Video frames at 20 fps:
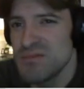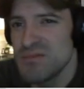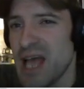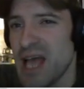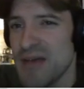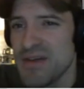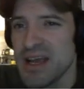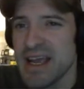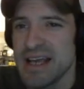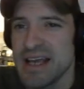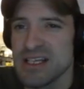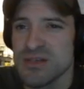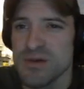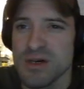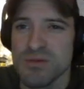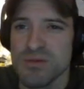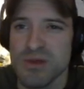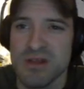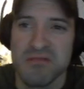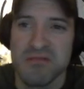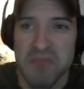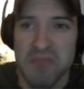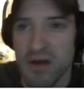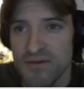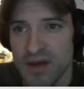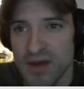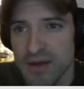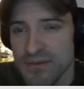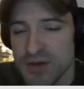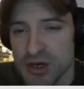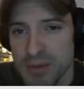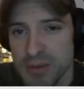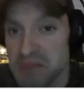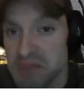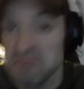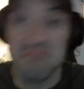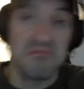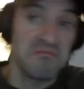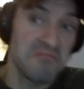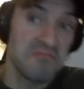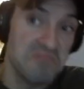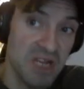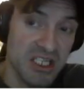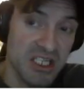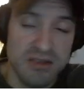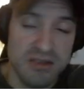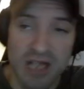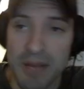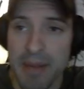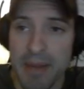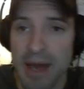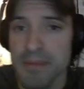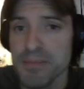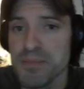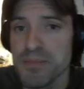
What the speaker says: having a Chaos Lord with a 5 Feel No Pain, not bad.